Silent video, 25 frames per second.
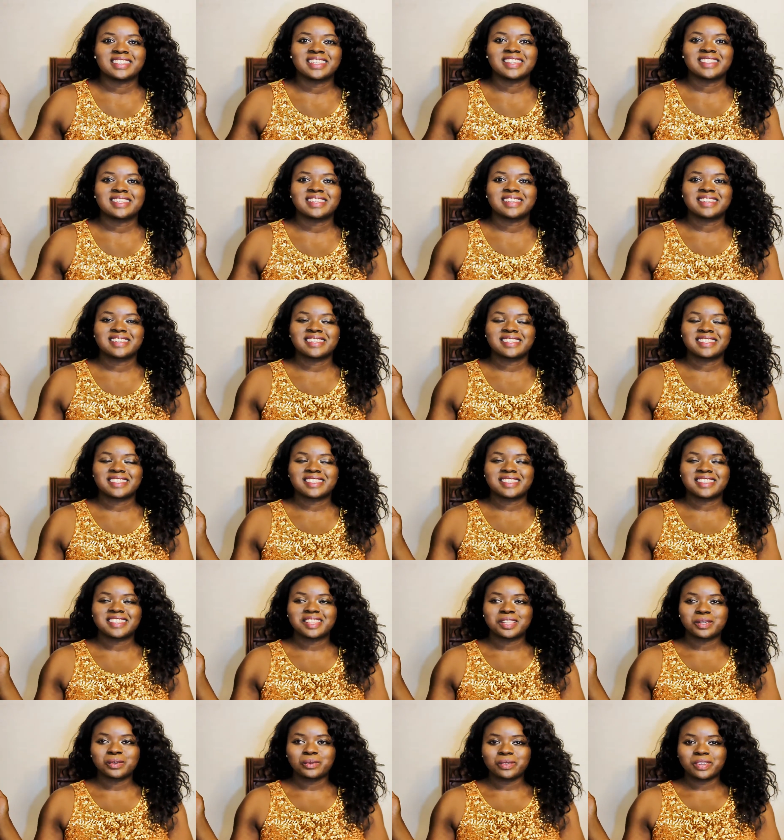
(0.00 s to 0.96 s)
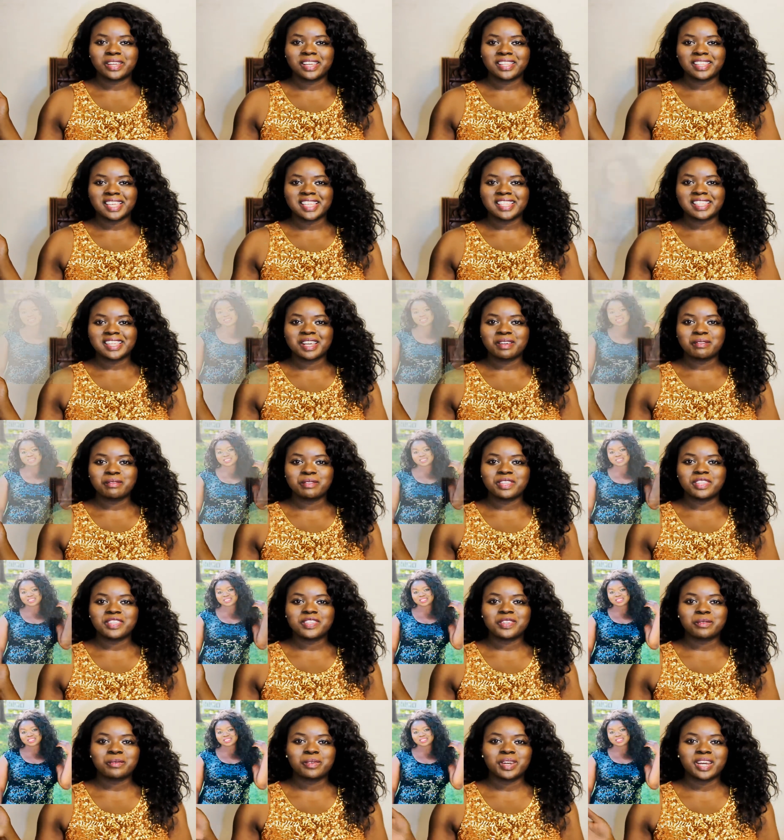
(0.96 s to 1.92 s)
This is the wig that's gotten me
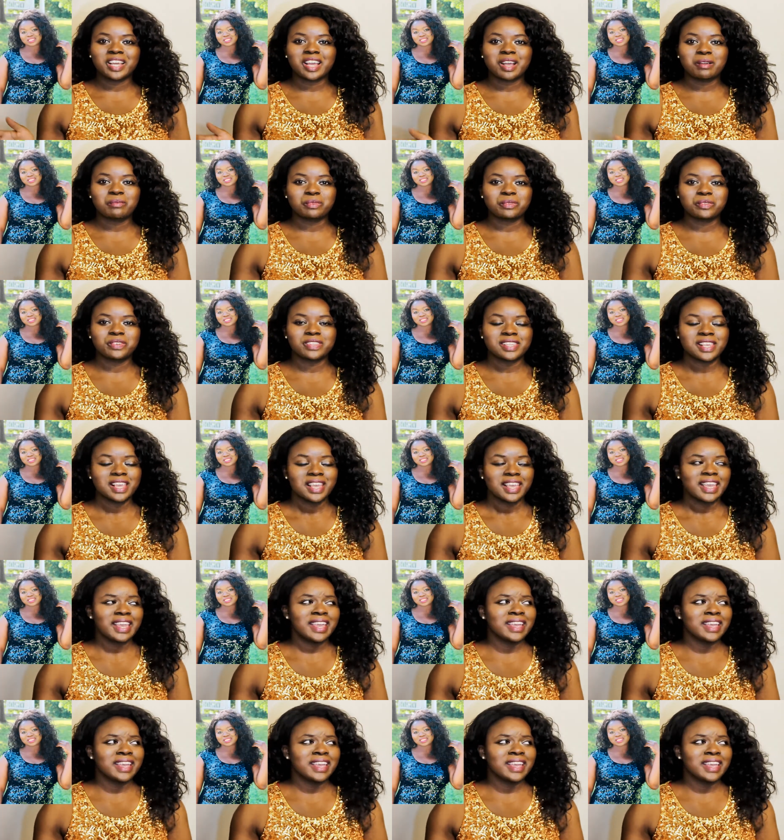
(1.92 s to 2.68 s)
so many compliments.